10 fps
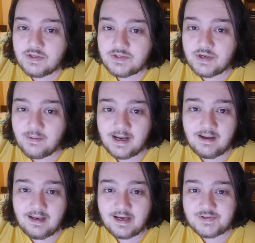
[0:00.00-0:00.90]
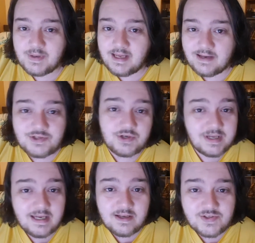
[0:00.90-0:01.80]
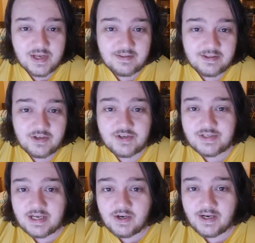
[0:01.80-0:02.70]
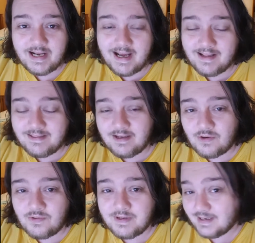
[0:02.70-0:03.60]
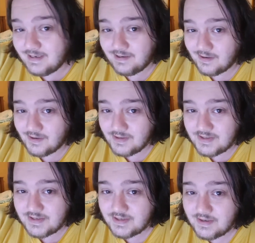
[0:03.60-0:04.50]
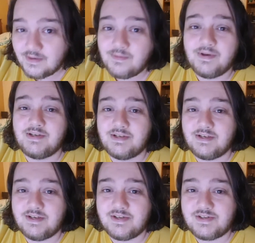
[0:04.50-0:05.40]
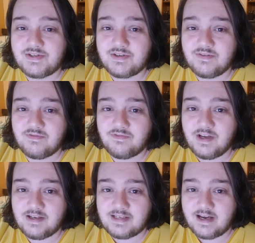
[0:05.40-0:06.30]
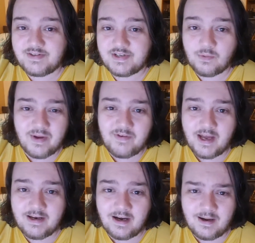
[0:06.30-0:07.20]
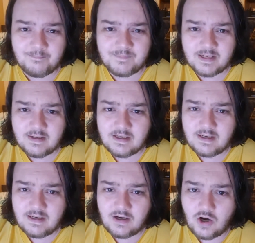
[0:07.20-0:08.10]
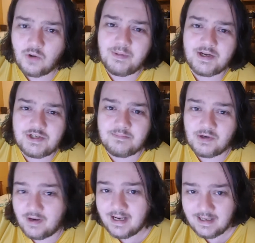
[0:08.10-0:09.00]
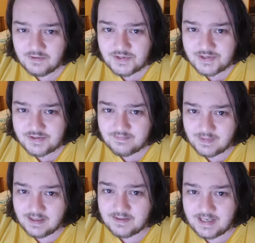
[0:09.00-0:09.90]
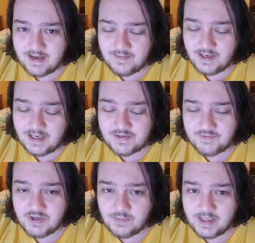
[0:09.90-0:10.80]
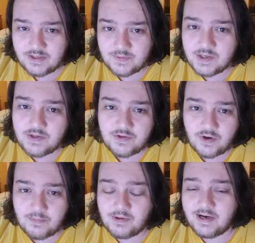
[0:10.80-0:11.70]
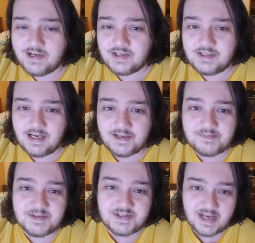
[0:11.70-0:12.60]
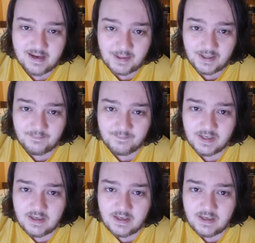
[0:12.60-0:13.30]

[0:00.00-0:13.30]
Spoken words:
So last week had 2 gigs. Had the Thursday night at the old Giddy Goat, which is fantastic. We've had a whole bunch of Marines in town the last few weeks with Operation Talisman Sabre,